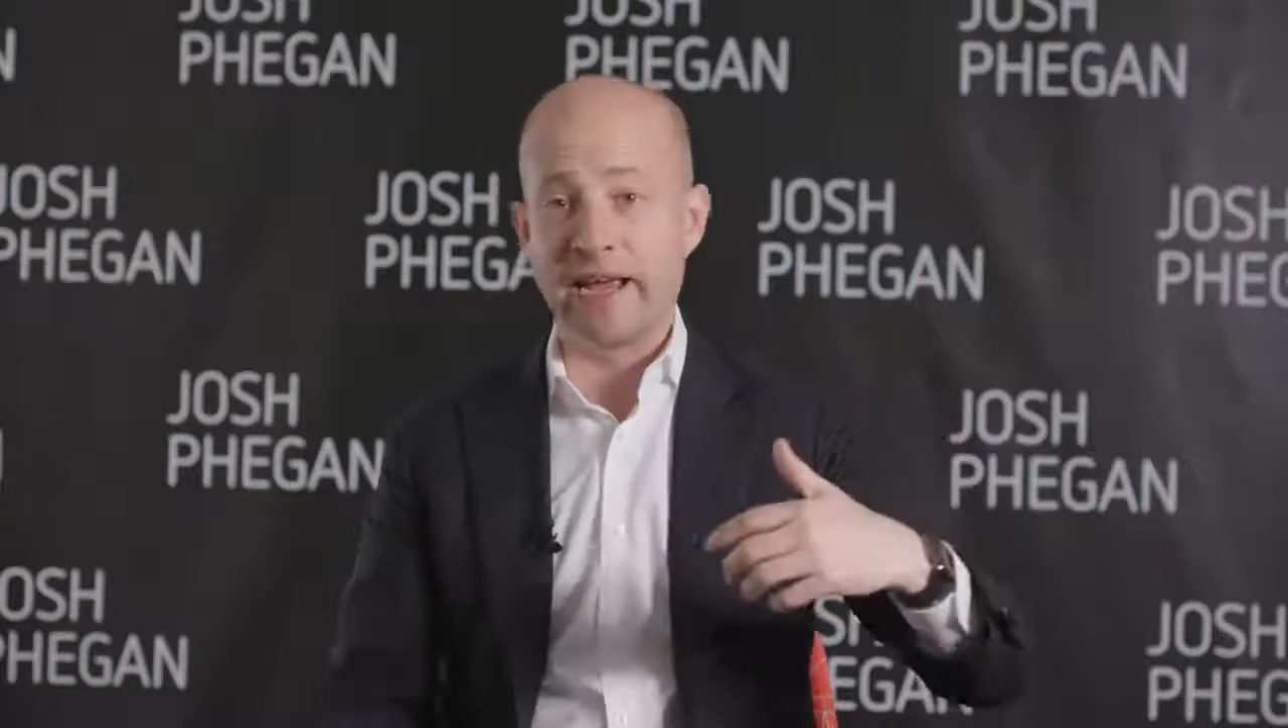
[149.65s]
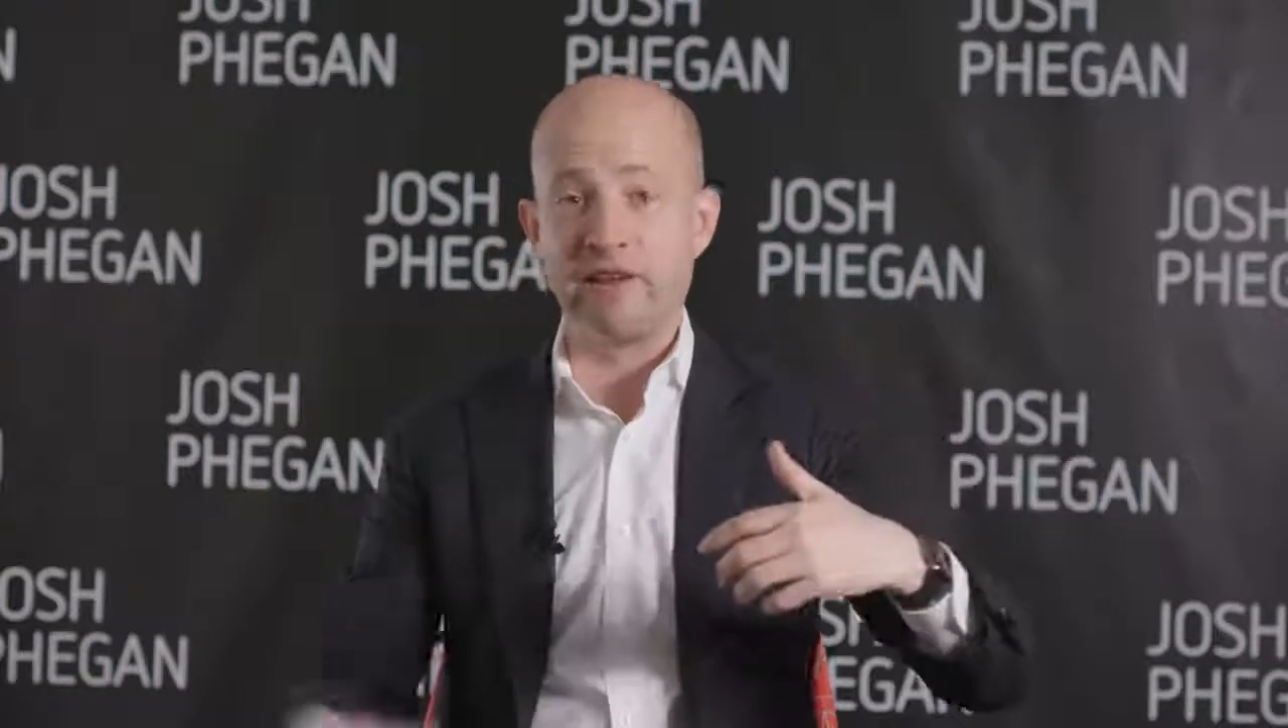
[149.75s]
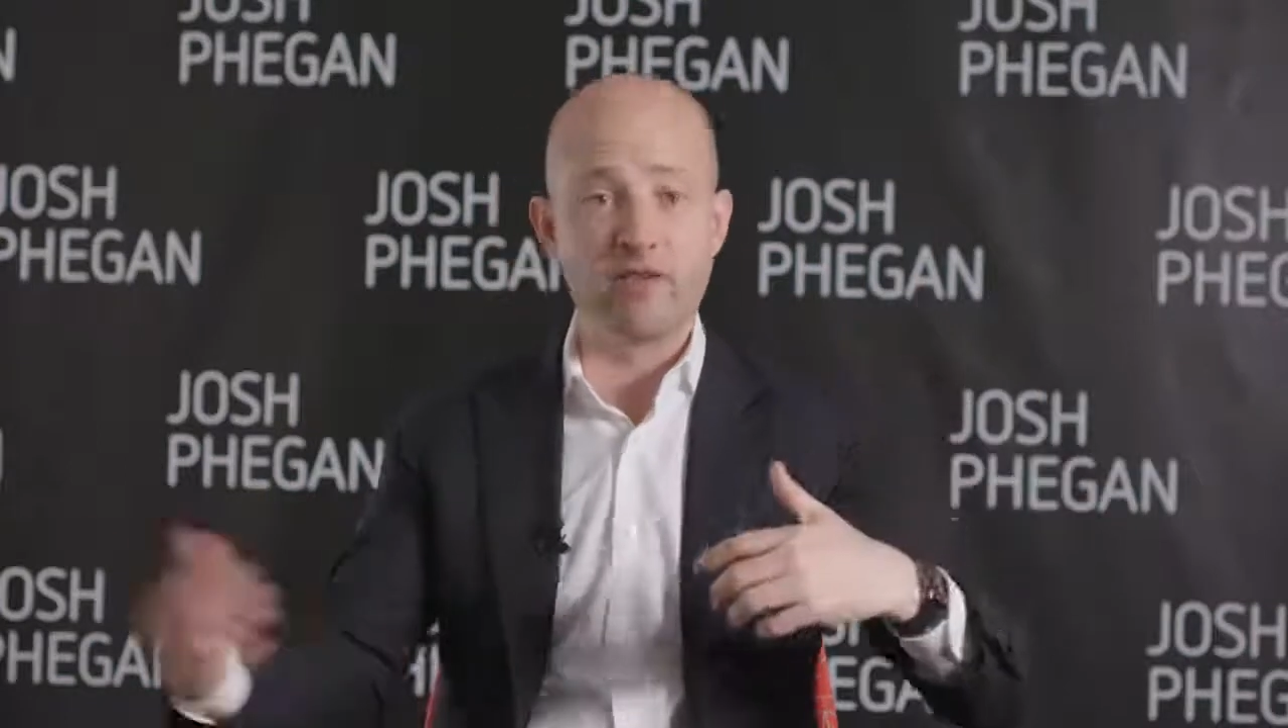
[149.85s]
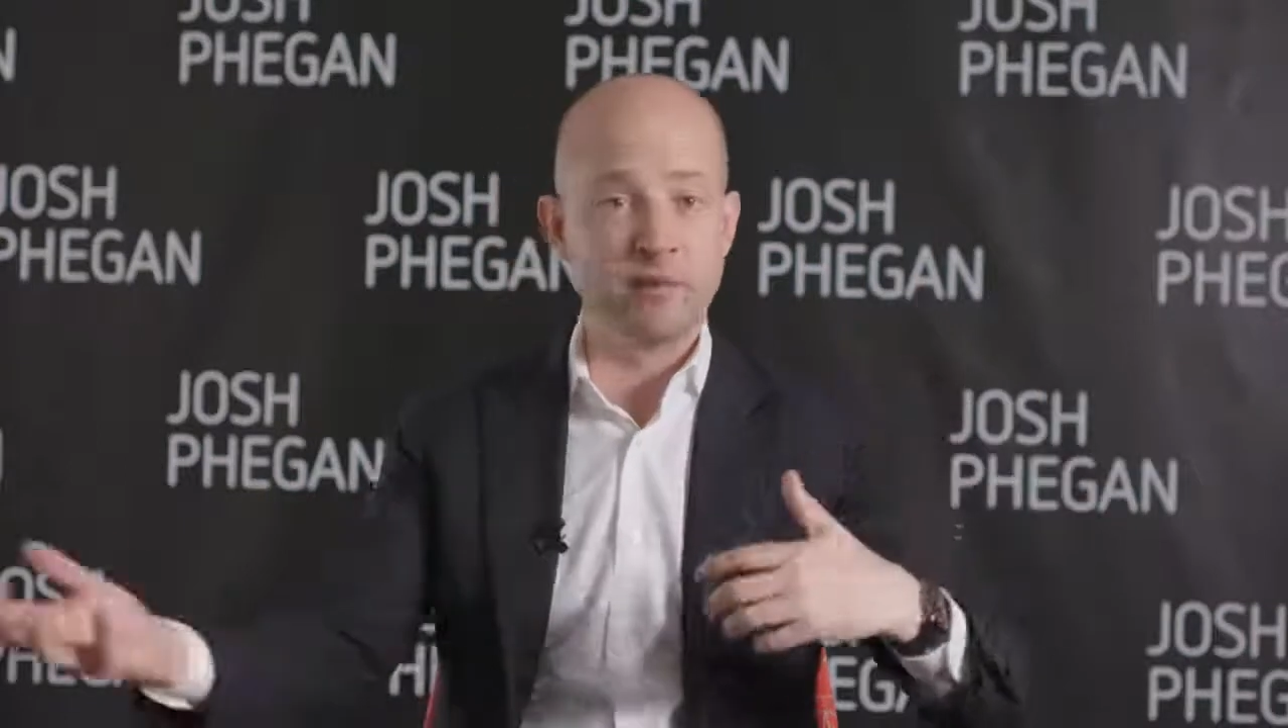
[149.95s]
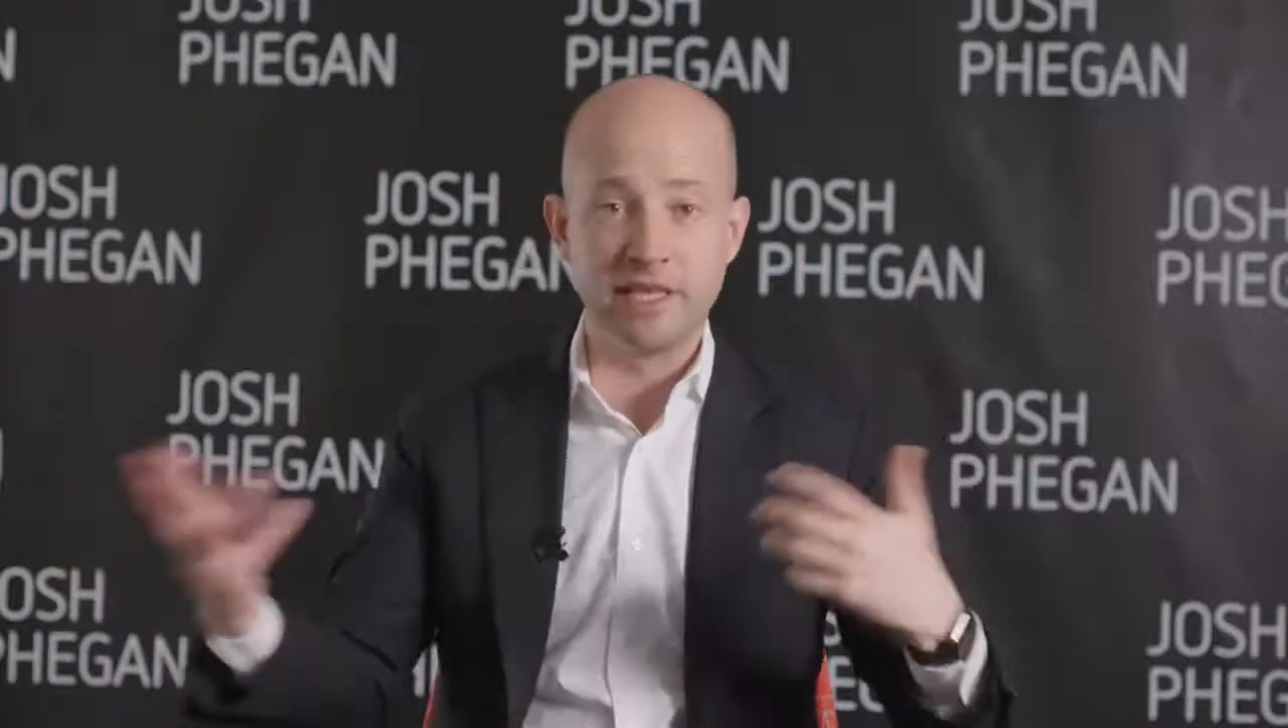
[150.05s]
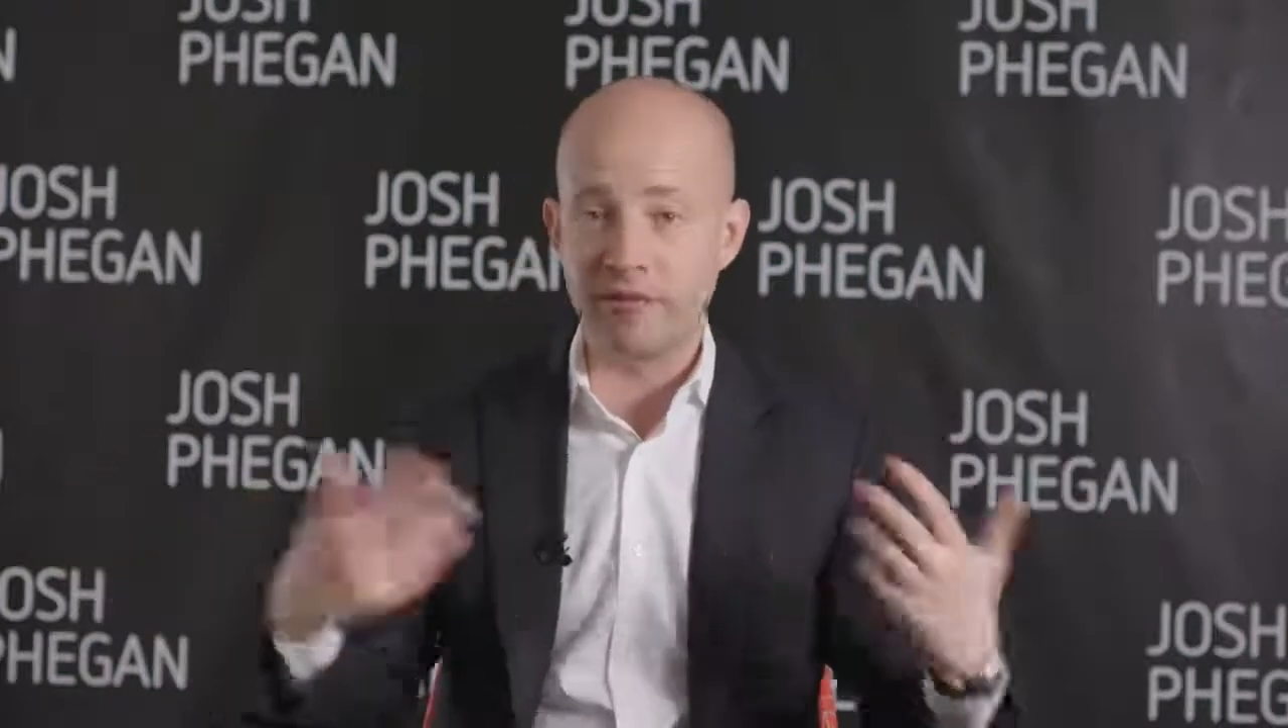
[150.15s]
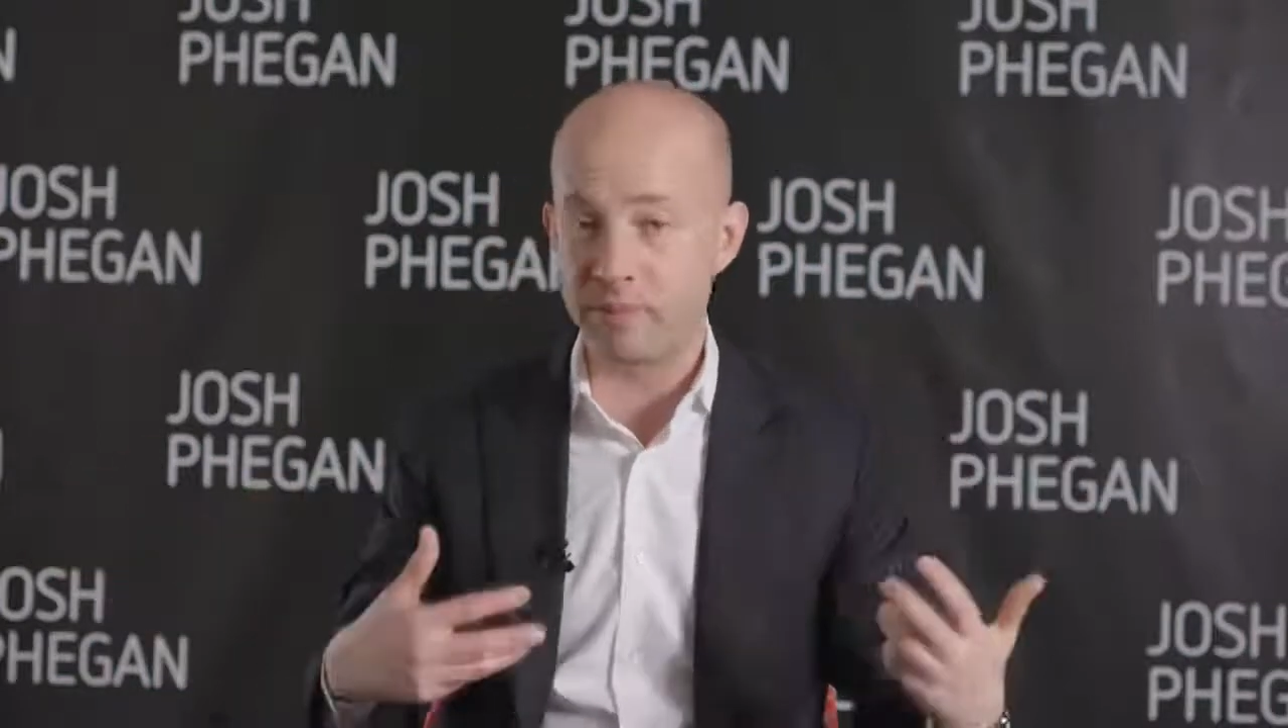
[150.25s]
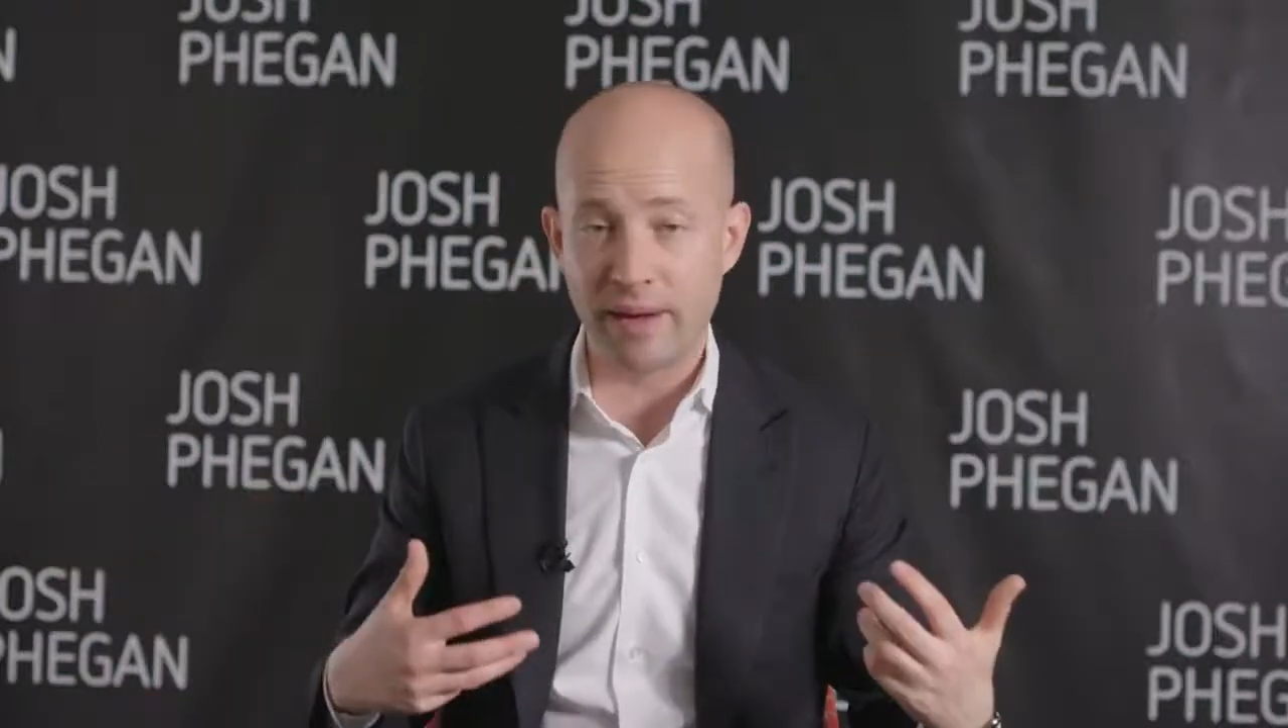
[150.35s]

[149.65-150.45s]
in from a different